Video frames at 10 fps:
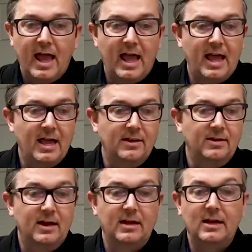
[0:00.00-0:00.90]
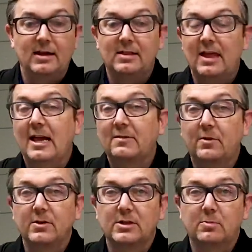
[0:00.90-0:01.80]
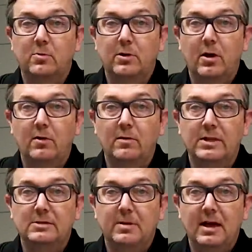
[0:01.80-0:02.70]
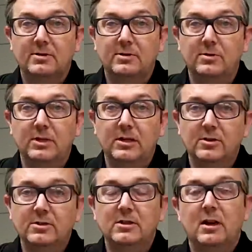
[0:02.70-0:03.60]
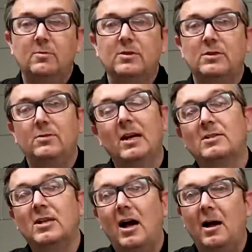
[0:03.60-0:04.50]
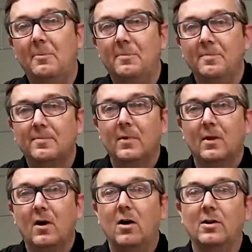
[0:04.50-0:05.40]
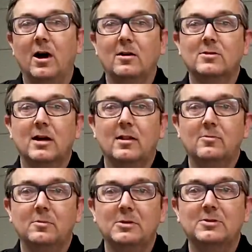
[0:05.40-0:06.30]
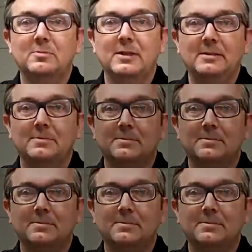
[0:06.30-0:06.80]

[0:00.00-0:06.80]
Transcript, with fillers: And again, thanks for all the support over these past 2 years. We'll see you next time on Auto Scholar with Mr. B.